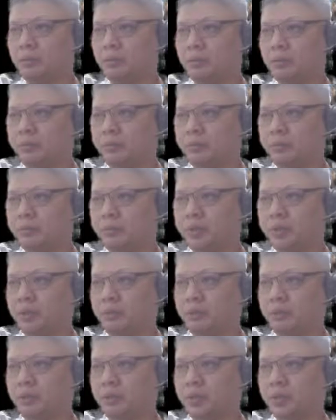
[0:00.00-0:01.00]
And
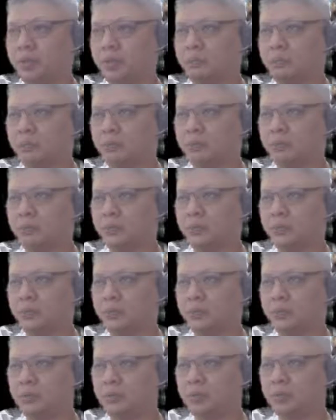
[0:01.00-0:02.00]
black would now move
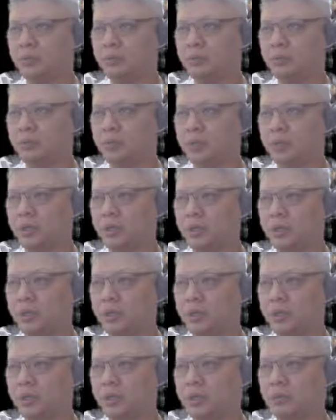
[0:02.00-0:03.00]
his chariot to
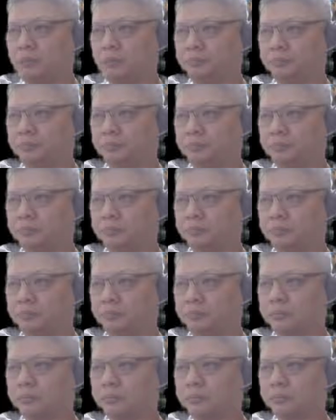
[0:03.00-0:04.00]
attack the
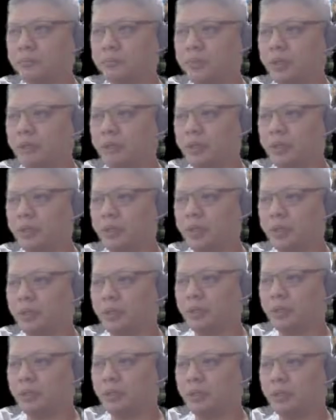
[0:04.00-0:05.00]

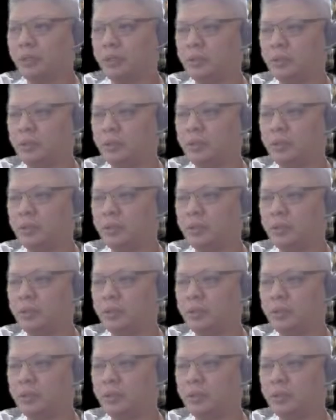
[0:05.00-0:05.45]
red cannon,